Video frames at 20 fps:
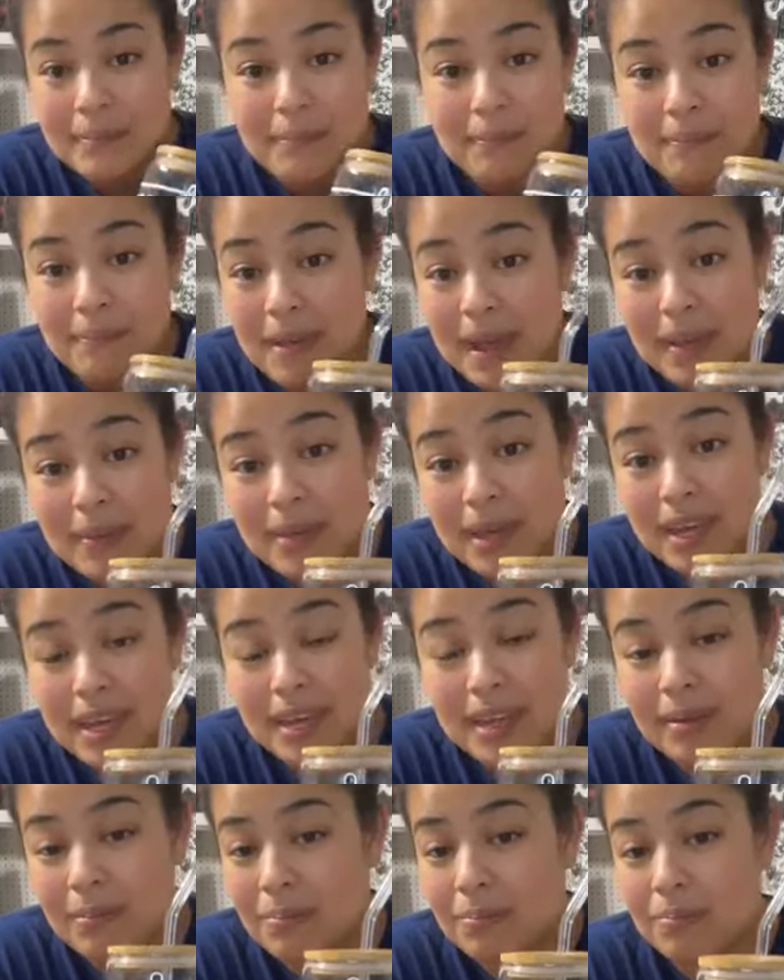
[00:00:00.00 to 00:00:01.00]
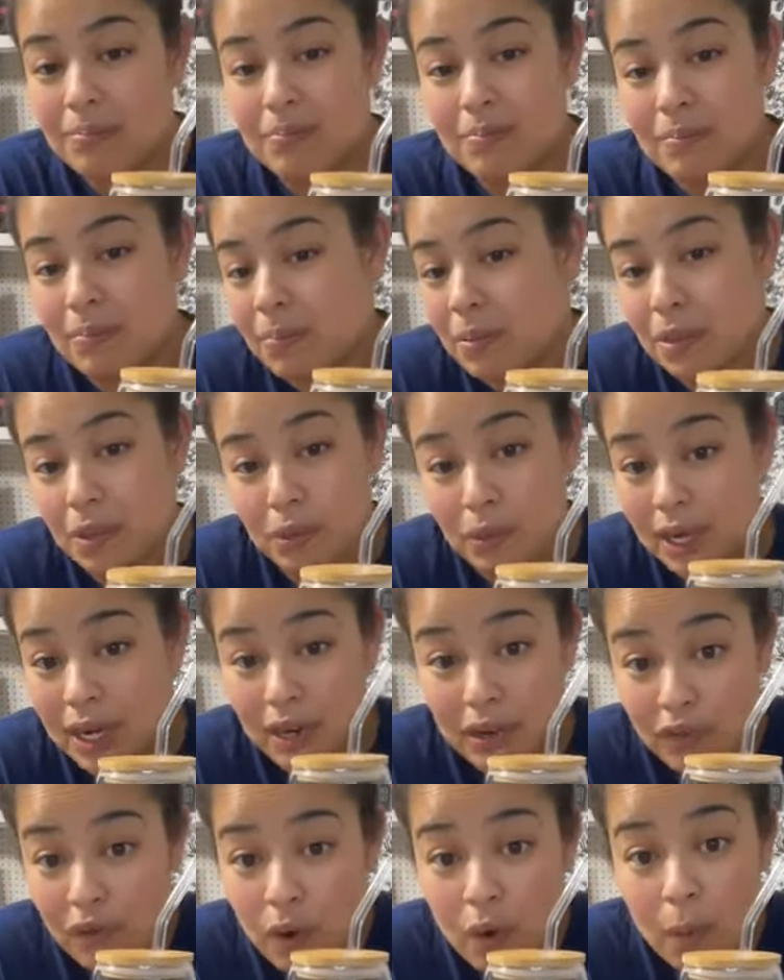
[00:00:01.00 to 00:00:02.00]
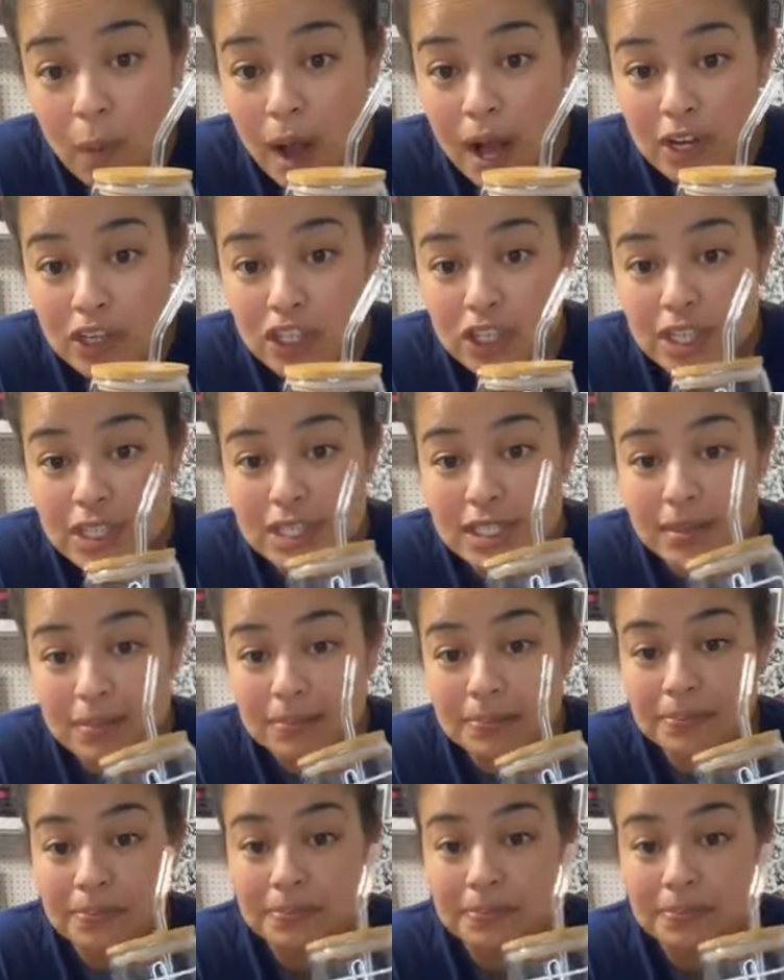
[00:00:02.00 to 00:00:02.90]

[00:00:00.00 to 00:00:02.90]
maybe 3 to 4 washes.